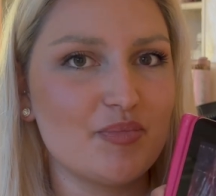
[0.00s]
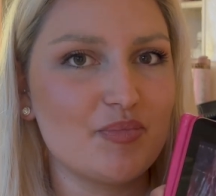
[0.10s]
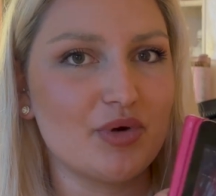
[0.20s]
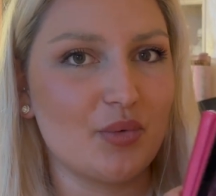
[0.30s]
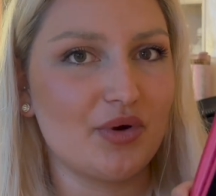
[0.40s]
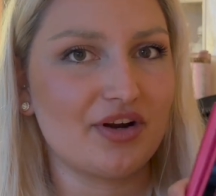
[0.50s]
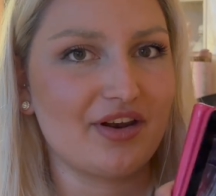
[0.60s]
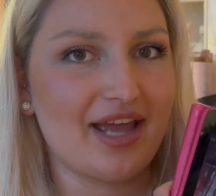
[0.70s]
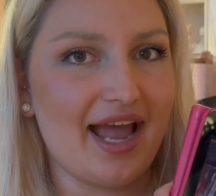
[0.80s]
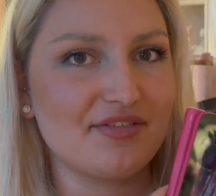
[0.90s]
but we're
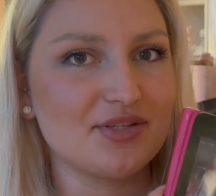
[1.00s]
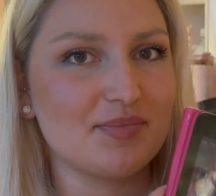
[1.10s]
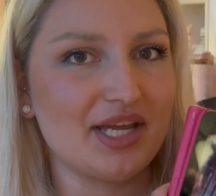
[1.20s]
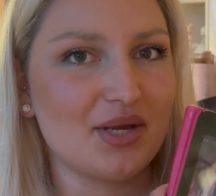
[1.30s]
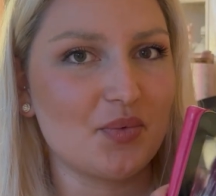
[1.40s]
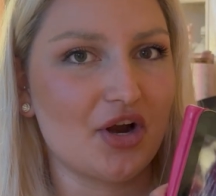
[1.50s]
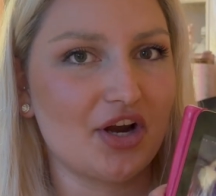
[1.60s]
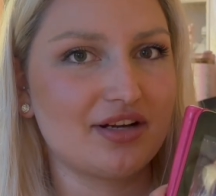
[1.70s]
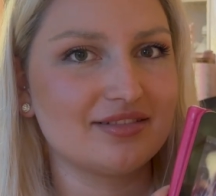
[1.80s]
gonna have to make it work.